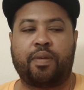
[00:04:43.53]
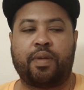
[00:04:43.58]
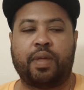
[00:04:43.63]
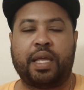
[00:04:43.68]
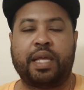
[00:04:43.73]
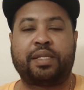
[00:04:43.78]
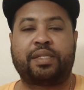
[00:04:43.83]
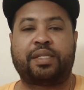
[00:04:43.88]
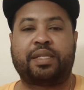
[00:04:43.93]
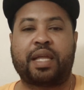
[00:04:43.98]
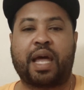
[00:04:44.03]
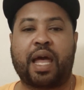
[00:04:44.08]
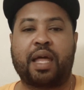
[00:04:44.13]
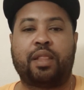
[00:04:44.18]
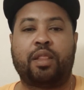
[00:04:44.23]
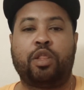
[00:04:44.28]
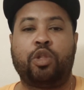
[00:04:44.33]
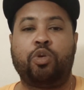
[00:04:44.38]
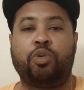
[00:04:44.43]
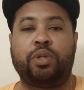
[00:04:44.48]
it's
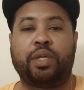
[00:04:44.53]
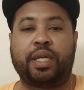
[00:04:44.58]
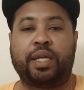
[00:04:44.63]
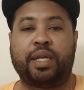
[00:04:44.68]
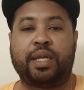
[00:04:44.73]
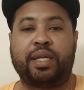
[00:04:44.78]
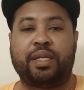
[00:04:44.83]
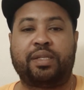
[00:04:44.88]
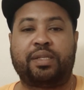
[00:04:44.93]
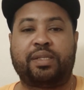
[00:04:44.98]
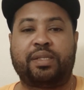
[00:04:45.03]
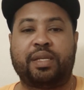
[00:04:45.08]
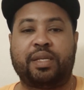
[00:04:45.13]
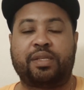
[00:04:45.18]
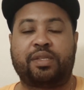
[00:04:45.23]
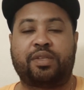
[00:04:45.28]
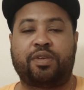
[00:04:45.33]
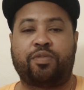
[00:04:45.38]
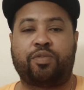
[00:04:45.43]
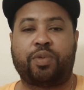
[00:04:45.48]
diluted his
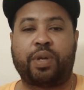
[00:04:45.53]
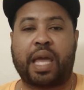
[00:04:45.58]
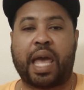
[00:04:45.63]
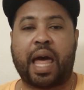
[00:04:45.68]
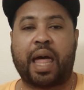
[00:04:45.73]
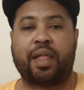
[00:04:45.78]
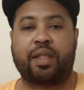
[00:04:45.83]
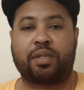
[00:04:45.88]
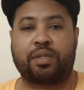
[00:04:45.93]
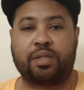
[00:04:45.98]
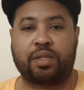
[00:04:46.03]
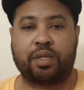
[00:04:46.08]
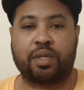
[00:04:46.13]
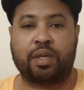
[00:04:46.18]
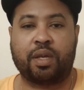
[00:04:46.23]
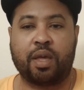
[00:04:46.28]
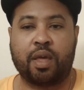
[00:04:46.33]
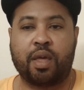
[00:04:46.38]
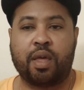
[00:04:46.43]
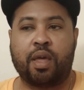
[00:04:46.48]
sense of reality.